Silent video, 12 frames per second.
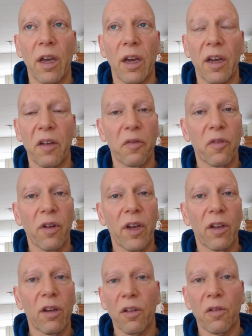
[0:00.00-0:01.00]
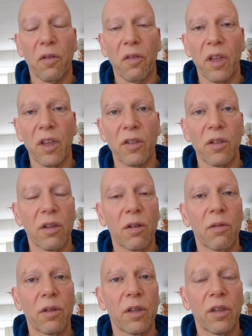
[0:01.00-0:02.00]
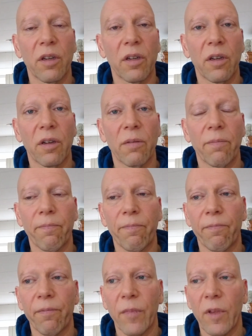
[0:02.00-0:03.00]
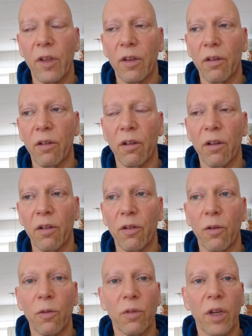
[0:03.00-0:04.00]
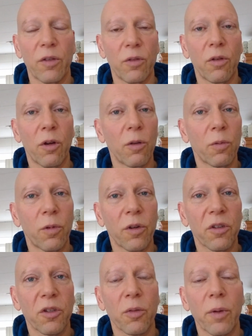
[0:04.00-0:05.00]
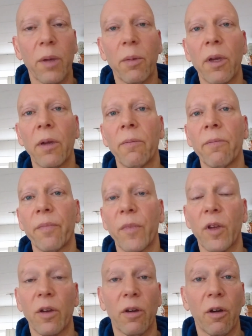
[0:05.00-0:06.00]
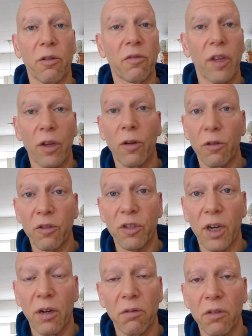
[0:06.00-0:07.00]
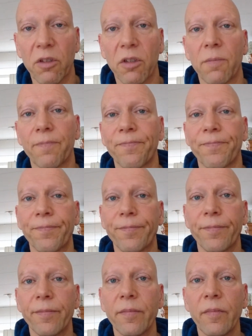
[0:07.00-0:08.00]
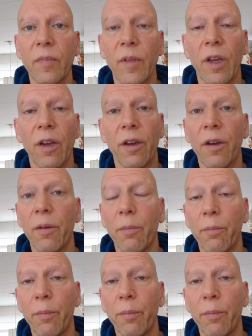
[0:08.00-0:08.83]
I've tried a lot of things, you know, the, uh, uh, cold, I do cold water swimming, uh, I'll take cold showers, uh,